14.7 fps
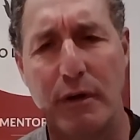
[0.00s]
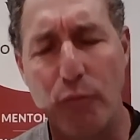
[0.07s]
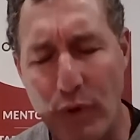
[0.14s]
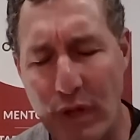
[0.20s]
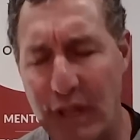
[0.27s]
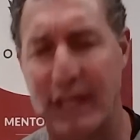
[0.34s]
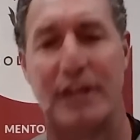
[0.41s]

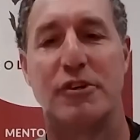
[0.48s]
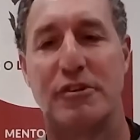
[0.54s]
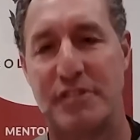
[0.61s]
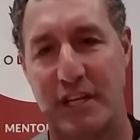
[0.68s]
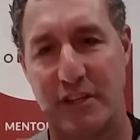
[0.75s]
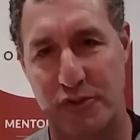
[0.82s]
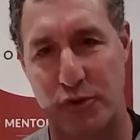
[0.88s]
really
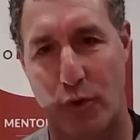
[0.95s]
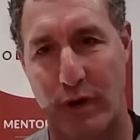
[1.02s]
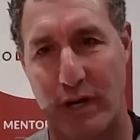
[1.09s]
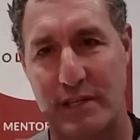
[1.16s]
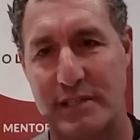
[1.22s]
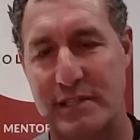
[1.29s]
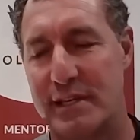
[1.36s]
interesting
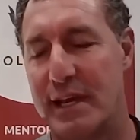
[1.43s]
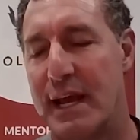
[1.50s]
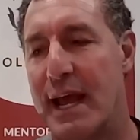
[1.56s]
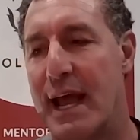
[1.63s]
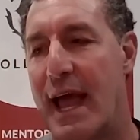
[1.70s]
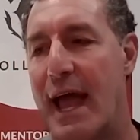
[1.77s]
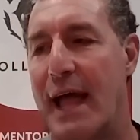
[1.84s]
stories.
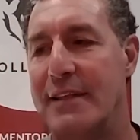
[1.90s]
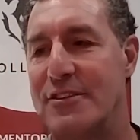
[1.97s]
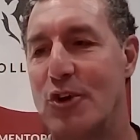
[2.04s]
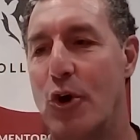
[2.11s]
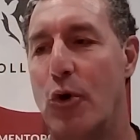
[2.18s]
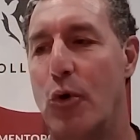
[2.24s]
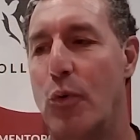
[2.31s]
And
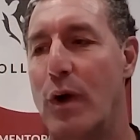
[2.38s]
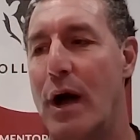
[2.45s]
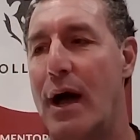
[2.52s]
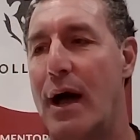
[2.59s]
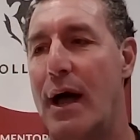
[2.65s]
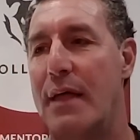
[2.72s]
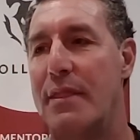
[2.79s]
so
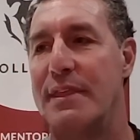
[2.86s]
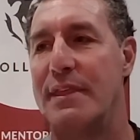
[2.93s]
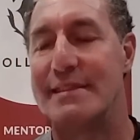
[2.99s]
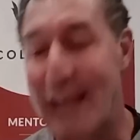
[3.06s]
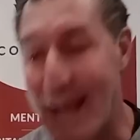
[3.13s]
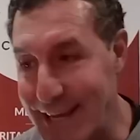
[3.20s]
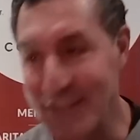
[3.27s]
the
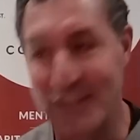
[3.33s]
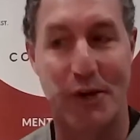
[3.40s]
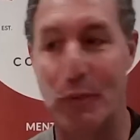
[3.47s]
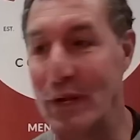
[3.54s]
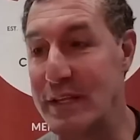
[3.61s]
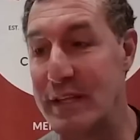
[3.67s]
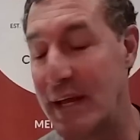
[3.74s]
second
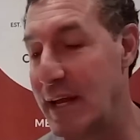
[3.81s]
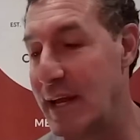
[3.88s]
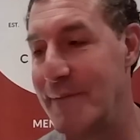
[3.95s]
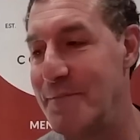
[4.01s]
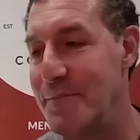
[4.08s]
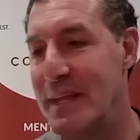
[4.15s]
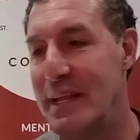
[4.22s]
year we did
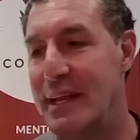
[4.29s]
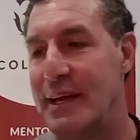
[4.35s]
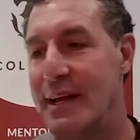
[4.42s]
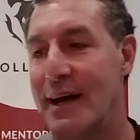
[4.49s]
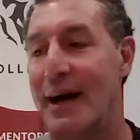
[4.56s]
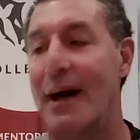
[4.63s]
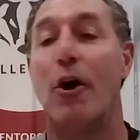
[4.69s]
it,
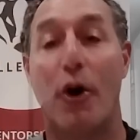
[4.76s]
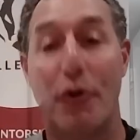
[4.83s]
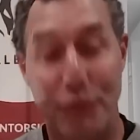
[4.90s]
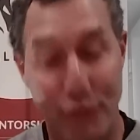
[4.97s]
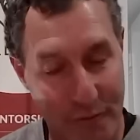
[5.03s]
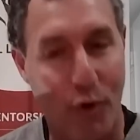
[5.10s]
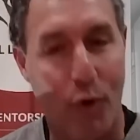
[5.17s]
I
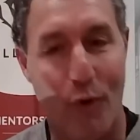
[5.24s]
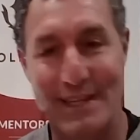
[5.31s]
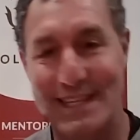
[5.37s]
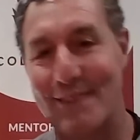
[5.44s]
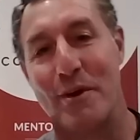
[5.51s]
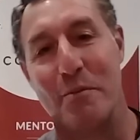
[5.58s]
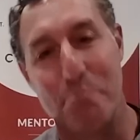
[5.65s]
also, of
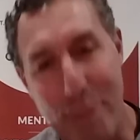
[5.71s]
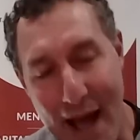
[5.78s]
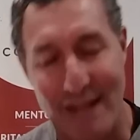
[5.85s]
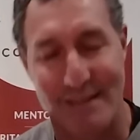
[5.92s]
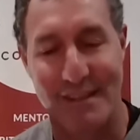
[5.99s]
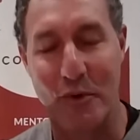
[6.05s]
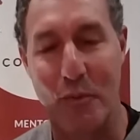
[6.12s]
course, I went
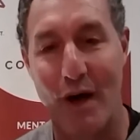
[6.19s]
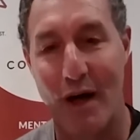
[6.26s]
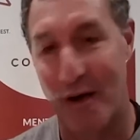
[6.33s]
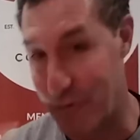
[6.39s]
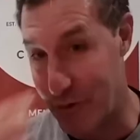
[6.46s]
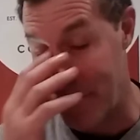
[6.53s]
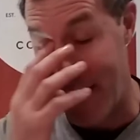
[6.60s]
back to the
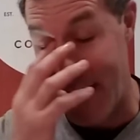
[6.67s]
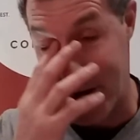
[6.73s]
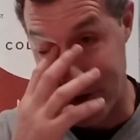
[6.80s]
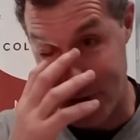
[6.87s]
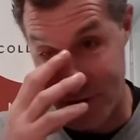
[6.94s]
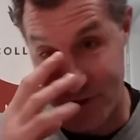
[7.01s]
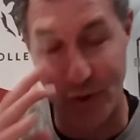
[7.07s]
well for
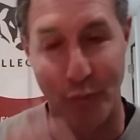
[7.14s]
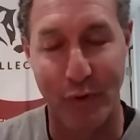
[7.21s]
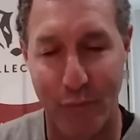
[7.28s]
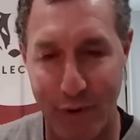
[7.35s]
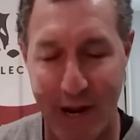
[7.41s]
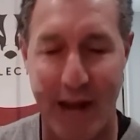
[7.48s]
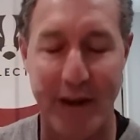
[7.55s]
Badgers. So
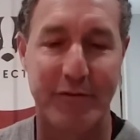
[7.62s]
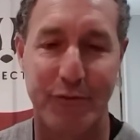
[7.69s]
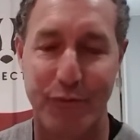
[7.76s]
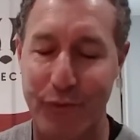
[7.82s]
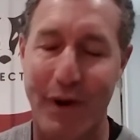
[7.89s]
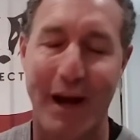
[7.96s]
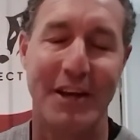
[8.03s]
we're
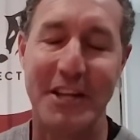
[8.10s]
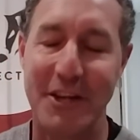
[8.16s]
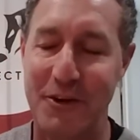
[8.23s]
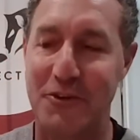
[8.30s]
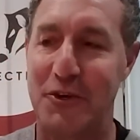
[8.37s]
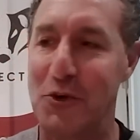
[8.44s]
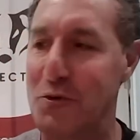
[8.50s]
on
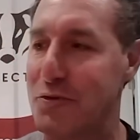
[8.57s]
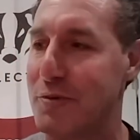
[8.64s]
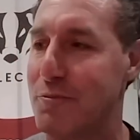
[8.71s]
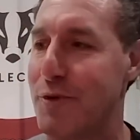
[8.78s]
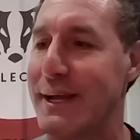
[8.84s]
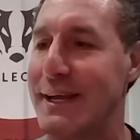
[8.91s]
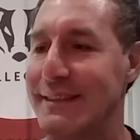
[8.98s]
year 2 for
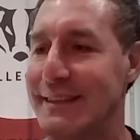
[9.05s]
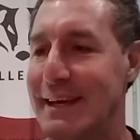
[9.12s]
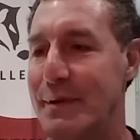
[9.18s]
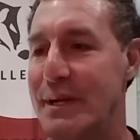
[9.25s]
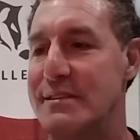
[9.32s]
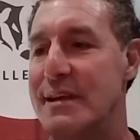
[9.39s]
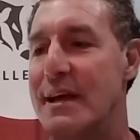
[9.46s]
Breaking
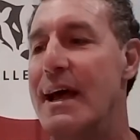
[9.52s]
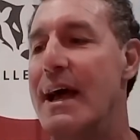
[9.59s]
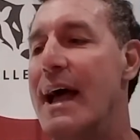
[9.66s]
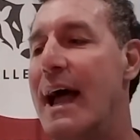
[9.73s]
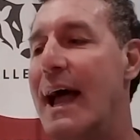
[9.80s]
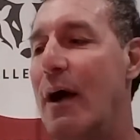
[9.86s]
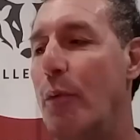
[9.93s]
Limits.
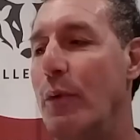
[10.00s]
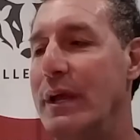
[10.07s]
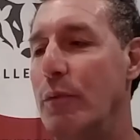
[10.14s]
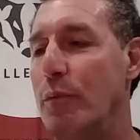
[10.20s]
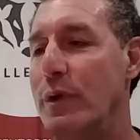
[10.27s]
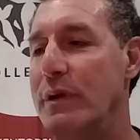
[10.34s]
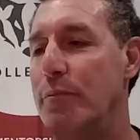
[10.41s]
And
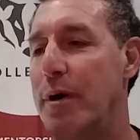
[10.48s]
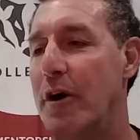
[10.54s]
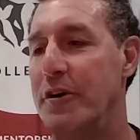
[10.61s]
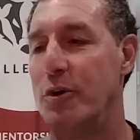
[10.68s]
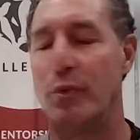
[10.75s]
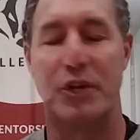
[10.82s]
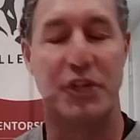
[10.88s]
we
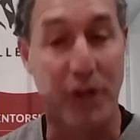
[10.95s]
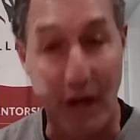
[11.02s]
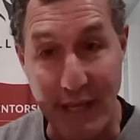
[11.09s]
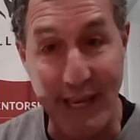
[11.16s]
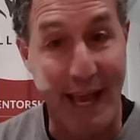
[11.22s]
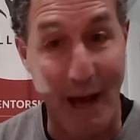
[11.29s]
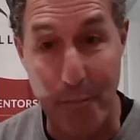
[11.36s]
partnered with
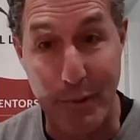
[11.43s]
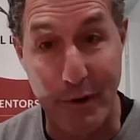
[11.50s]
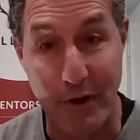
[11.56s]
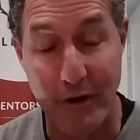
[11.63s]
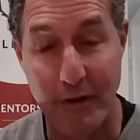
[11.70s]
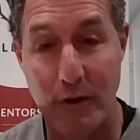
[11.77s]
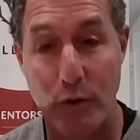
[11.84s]
Chucky
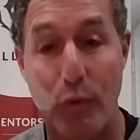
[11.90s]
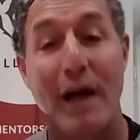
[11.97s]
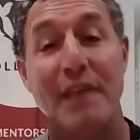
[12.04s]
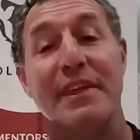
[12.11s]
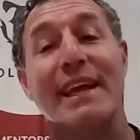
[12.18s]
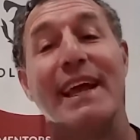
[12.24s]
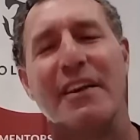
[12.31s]
Hepburn, who
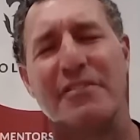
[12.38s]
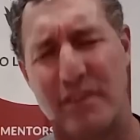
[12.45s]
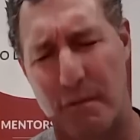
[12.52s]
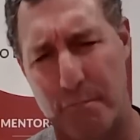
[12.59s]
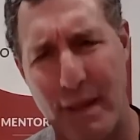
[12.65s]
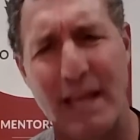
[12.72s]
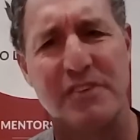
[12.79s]
I think has
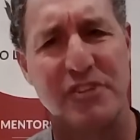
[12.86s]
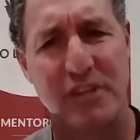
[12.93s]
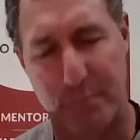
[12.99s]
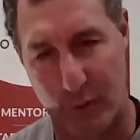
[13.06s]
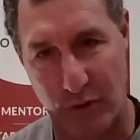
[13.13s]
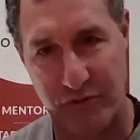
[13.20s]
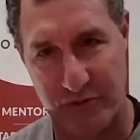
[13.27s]
an
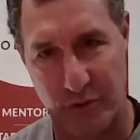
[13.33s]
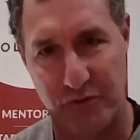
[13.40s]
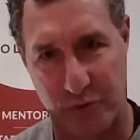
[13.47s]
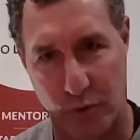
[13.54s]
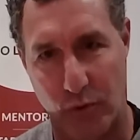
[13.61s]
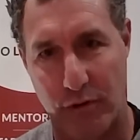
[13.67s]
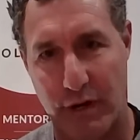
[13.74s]
amazing personal
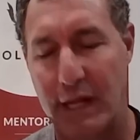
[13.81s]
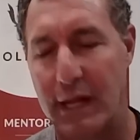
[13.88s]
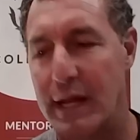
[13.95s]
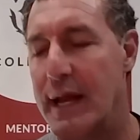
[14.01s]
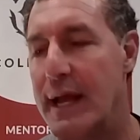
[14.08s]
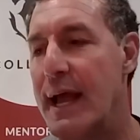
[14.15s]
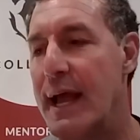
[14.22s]

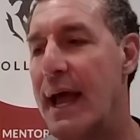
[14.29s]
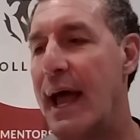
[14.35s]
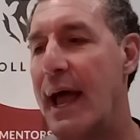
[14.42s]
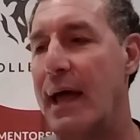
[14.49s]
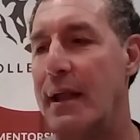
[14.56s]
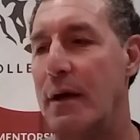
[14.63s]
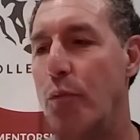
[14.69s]
story,
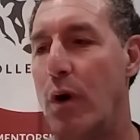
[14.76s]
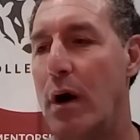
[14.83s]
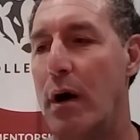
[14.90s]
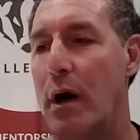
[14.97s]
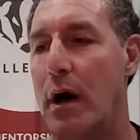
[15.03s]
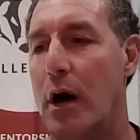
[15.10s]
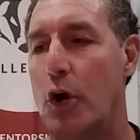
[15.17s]
and
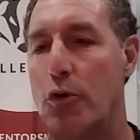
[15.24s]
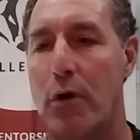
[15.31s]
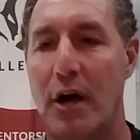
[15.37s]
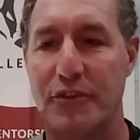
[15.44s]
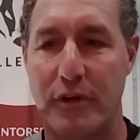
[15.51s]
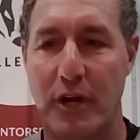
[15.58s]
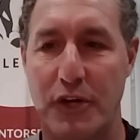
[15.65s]
a
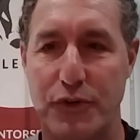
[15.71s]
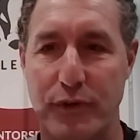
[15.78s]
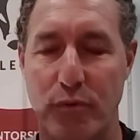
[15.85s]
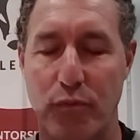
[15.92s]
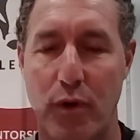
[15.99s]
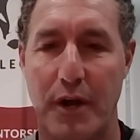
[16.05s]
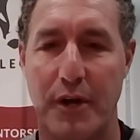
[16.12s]

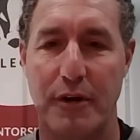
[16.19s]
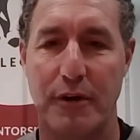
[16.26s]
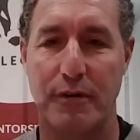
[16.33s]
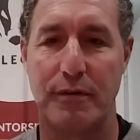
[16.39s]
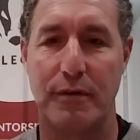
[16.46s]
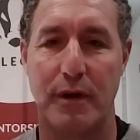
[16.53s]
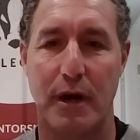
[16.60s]
cross-country
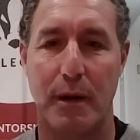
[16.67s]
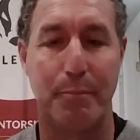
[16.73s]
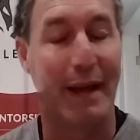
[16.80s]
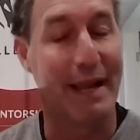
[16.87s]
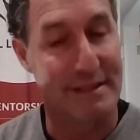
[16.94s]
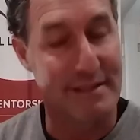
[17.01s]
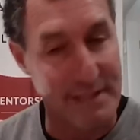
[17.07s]
runner,
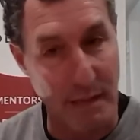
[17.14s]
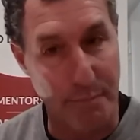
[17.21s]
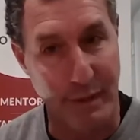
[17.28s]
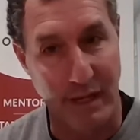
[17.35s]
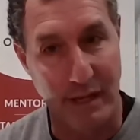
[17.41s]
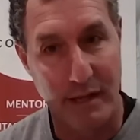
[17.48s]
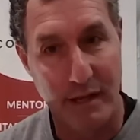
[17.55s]
Peyton
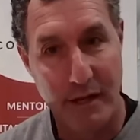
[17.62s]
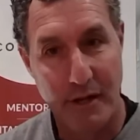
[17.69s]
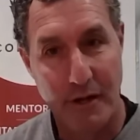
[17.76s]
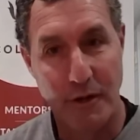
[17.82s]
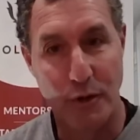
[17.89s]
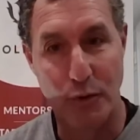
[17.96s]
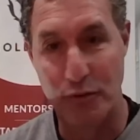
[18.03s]
Sippy,
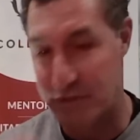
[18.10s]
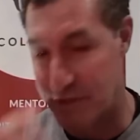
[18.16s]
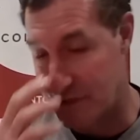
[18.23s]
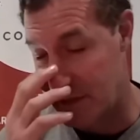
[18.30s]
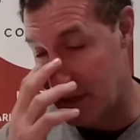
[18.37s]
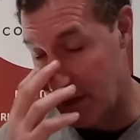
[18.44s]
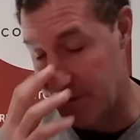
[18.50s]

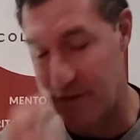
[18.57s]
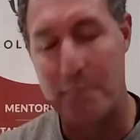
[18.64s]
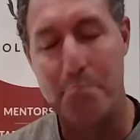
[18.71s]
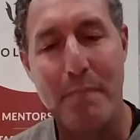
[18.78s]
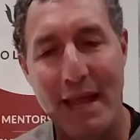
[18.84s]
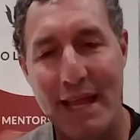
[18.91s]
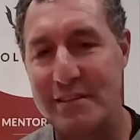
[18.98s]
who's has an
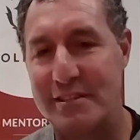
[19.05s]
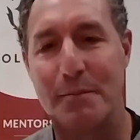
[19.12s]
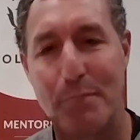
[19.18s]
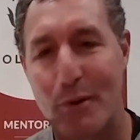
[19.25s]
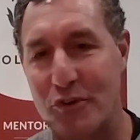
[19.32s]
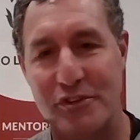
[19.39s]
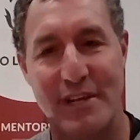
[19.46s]

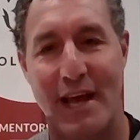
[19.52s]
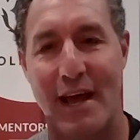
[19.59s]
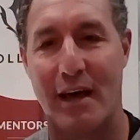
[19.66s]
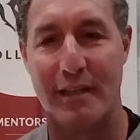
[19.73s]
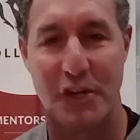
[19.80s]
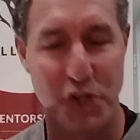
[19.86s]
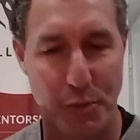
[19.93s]
amazing
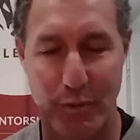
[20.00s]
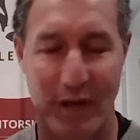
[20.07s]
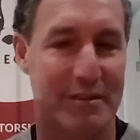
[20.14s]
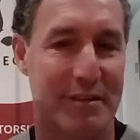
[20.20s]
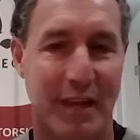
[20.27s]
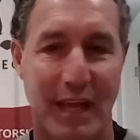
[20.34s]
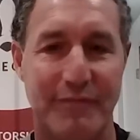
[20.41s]
personality that she
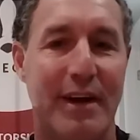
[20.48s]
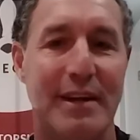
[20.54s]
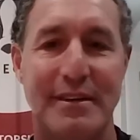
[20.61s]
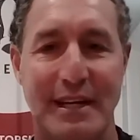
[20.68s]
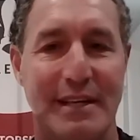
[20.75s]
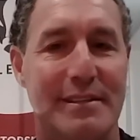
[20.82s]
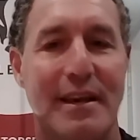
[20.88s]
brings to life
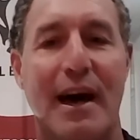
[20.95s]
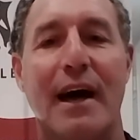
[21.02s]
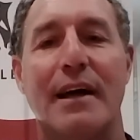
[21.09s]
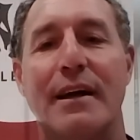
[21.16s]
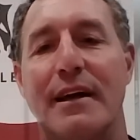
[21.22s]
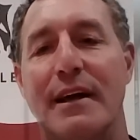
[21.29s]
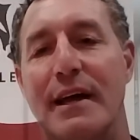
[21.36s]
on
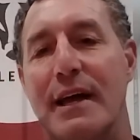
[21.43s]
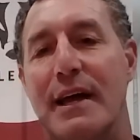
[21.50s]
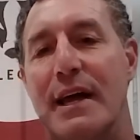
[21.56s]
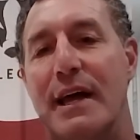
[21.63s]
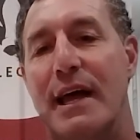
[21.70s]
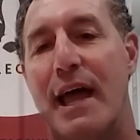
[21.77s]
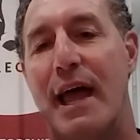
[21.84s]
TikTok.
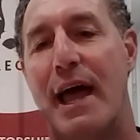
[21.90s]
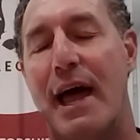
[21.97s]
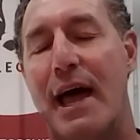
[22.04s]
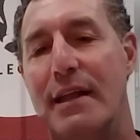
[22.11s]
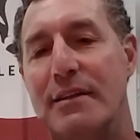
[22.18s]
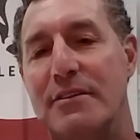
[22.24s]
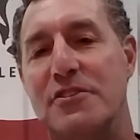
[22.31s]

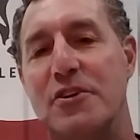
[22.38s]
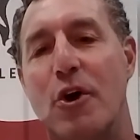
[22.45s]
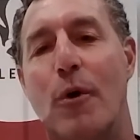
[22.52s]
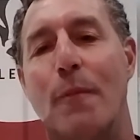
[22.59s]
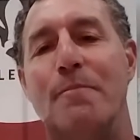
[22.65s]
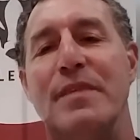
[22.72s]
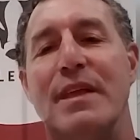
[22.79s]
And
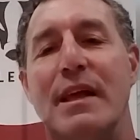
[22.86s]
so